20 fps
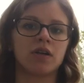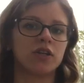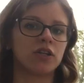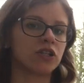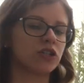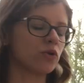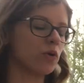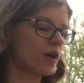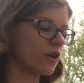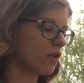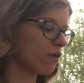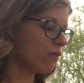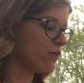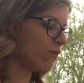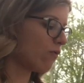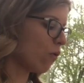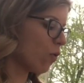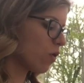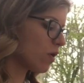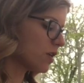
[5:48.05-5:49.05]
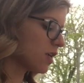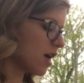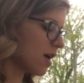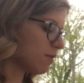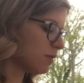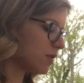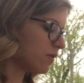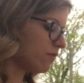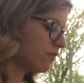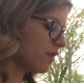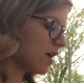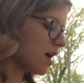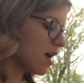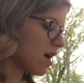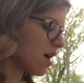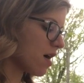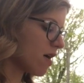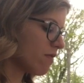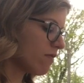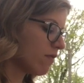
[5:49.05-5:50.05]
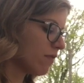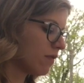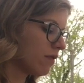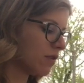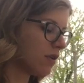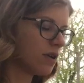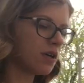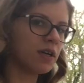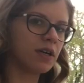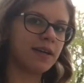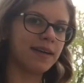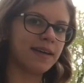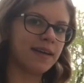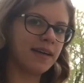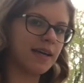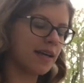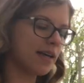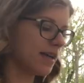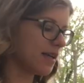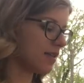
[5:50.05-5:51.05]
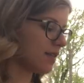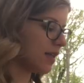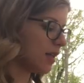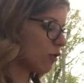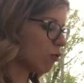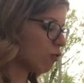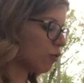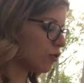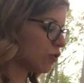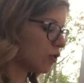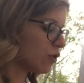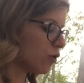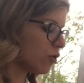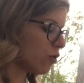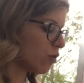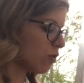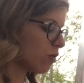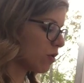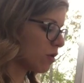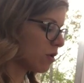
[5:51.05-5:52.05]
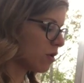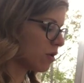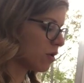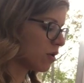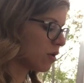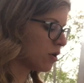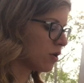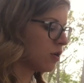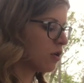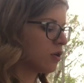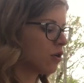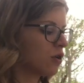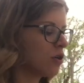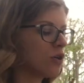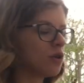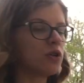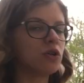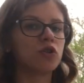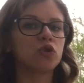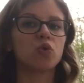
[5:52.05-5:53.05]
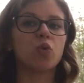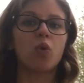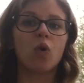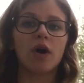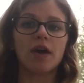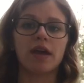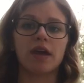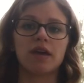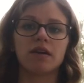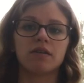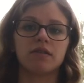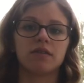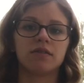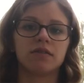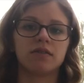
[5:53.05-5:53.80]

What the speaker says: So I know 4 times 5 is equal to 20.